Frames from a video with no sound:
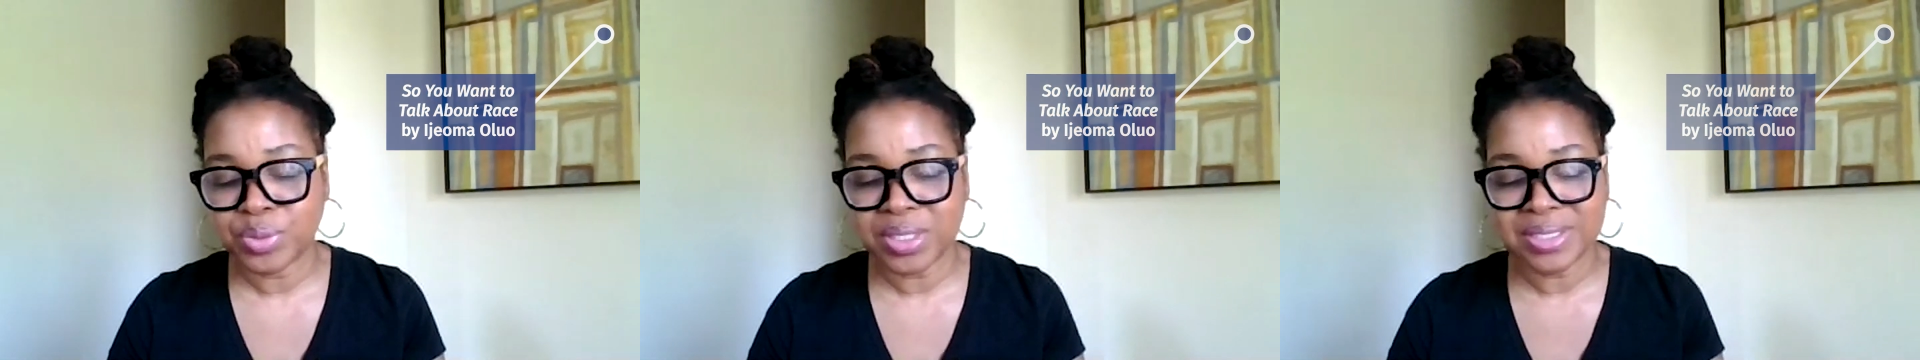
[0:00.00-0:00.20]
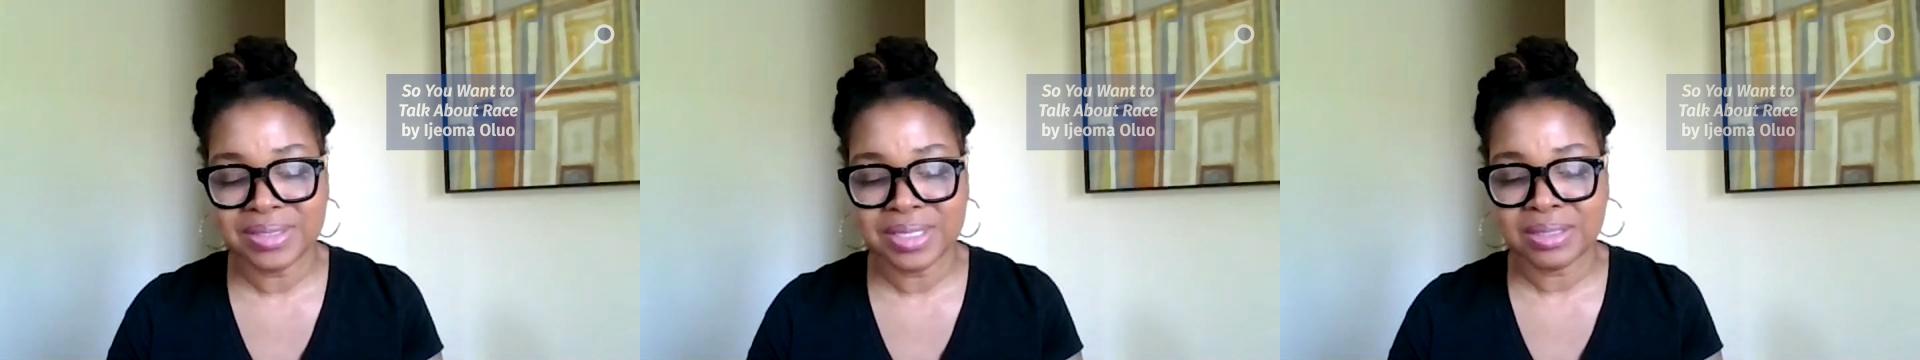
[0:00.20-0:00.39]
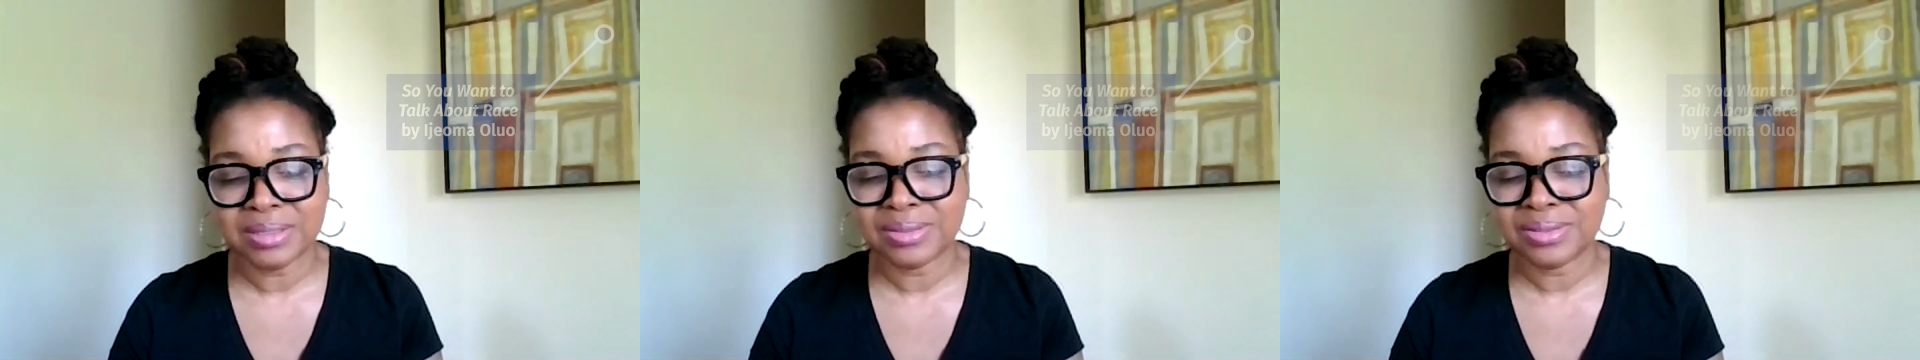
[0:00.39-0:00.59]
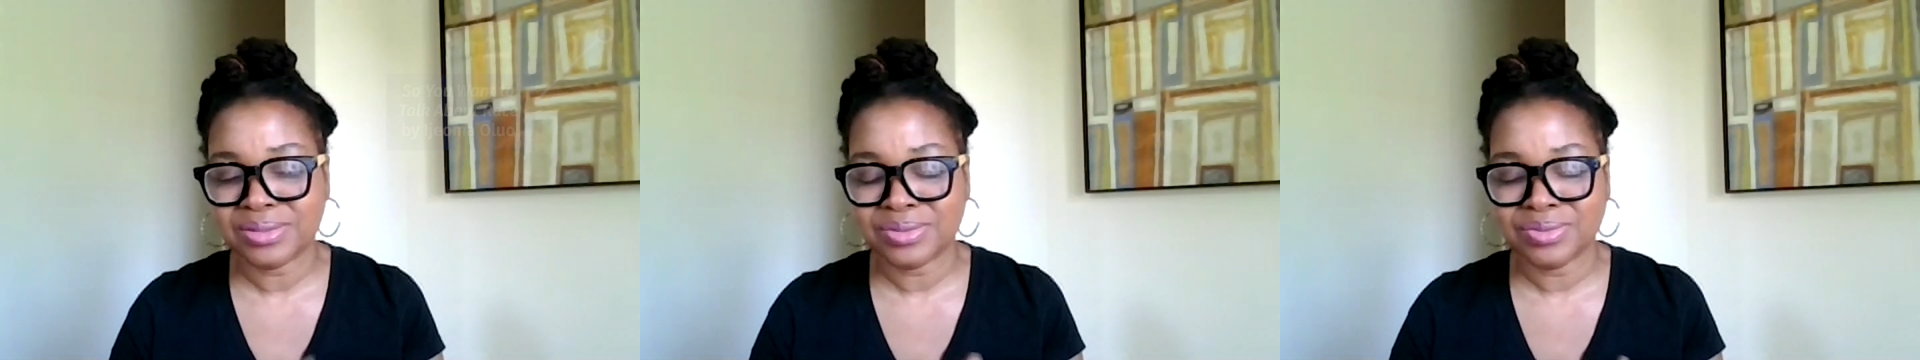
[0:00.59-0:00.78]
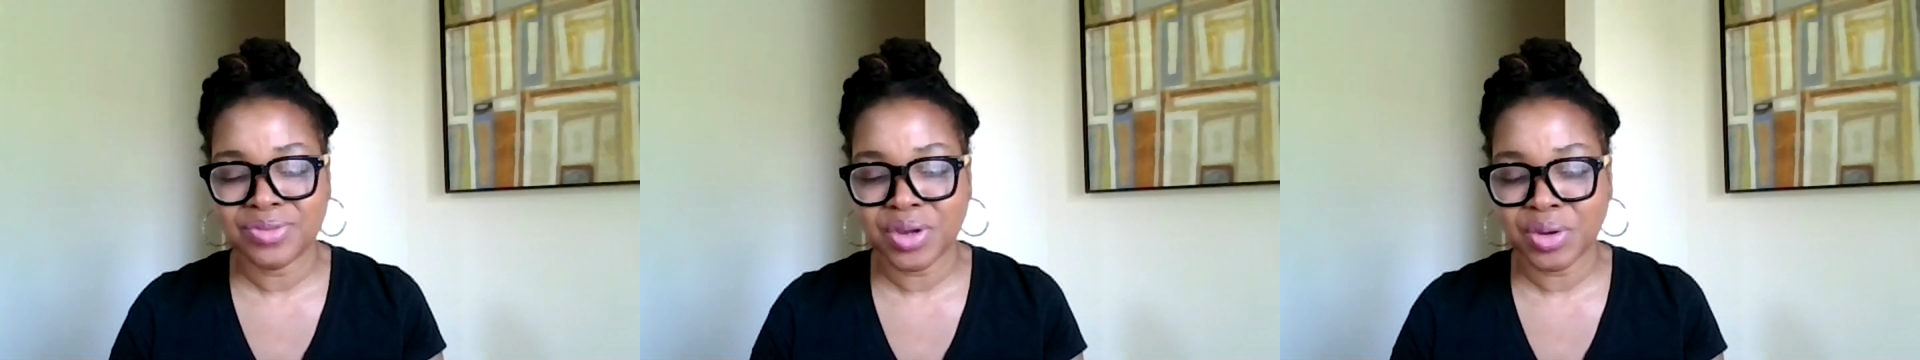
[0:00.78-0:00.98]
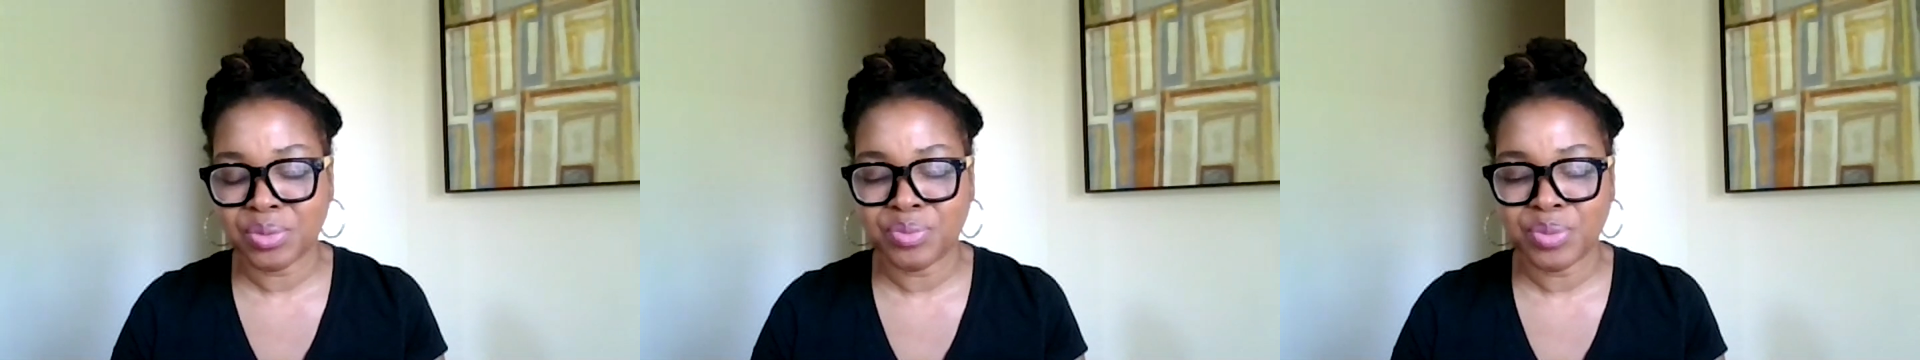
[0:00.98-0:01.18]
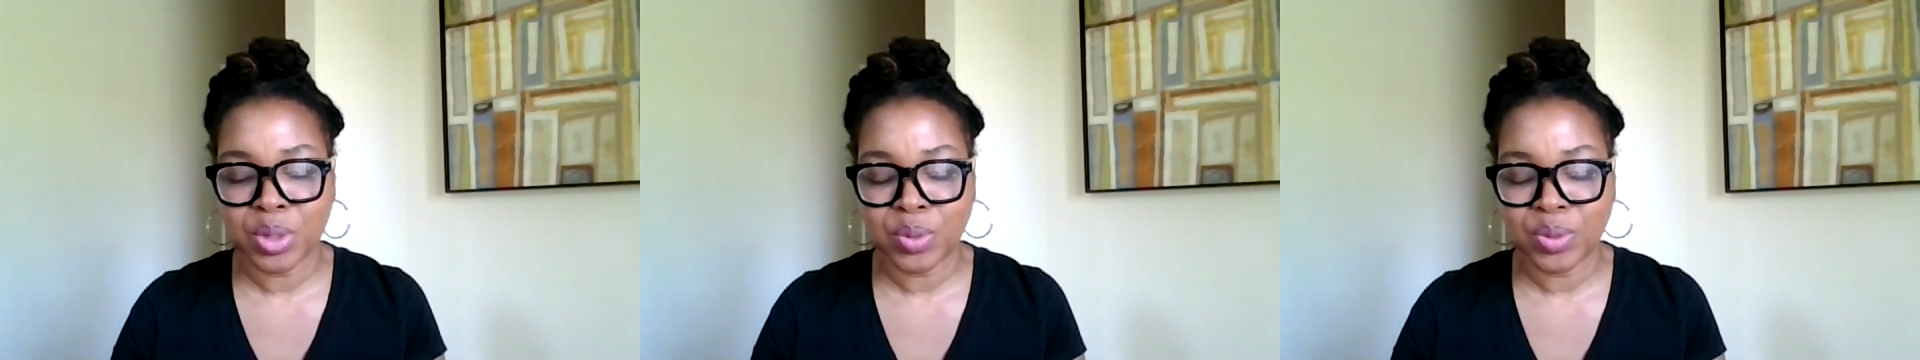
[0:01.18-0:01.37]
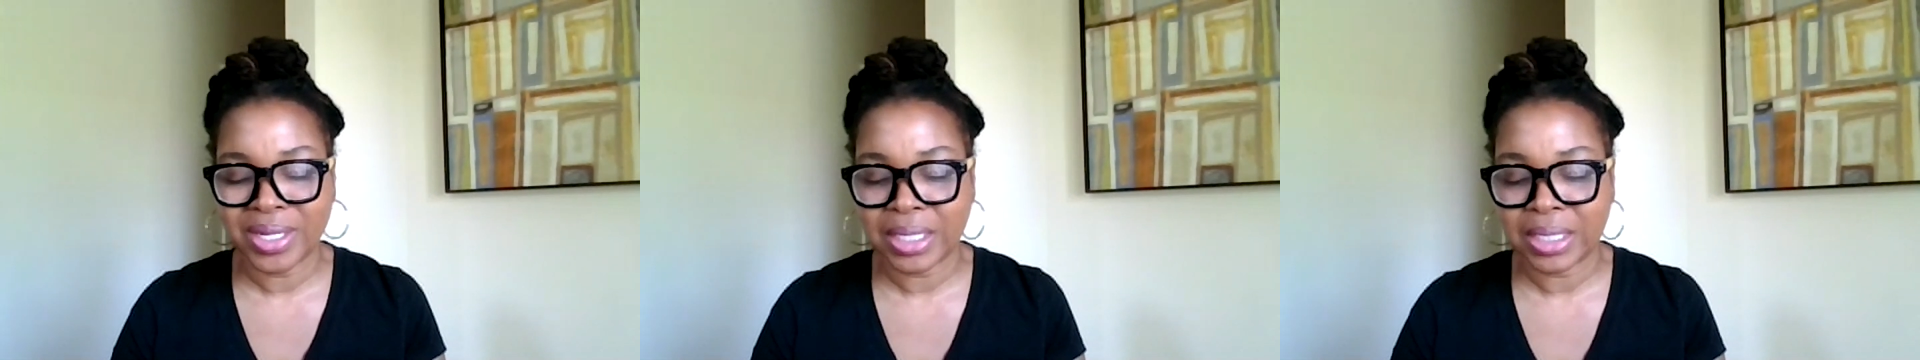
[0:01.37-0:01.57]
piece that is very
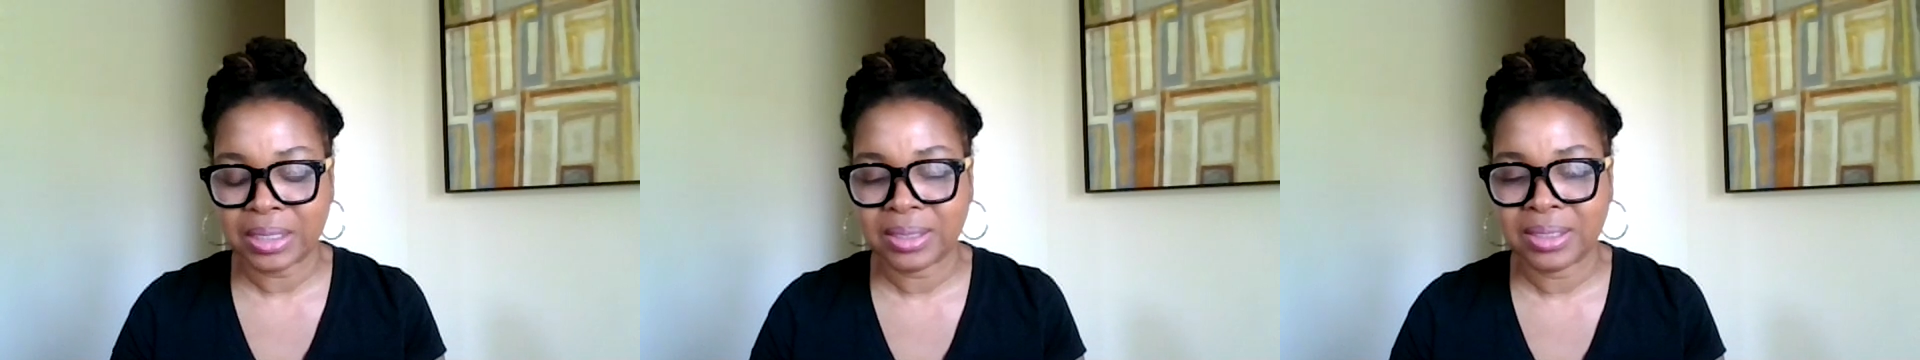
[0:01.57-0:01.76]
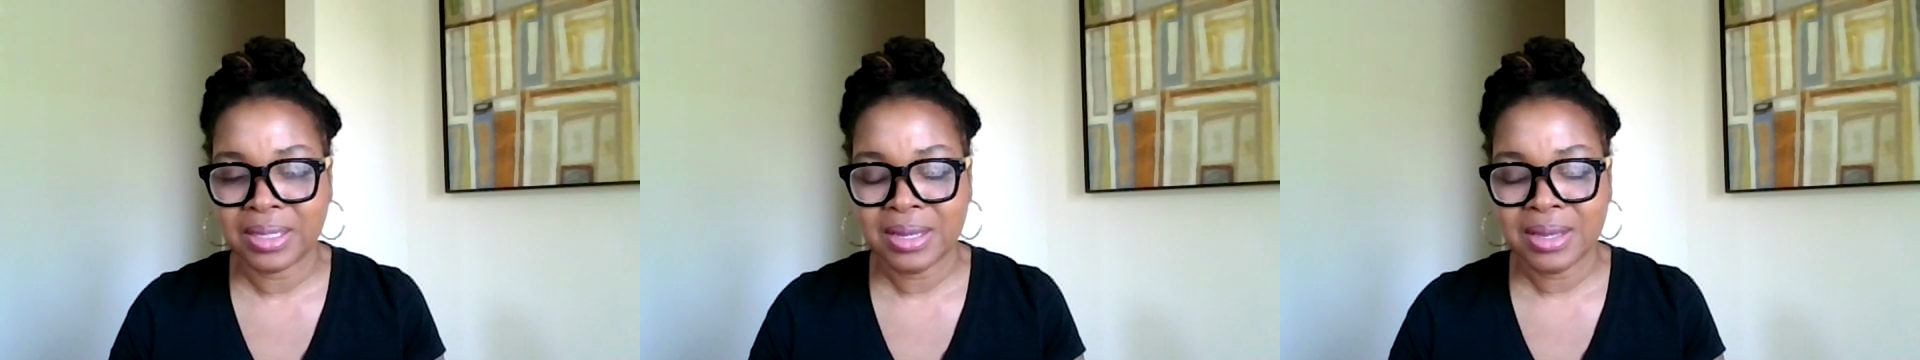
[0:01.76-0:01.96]
poetic,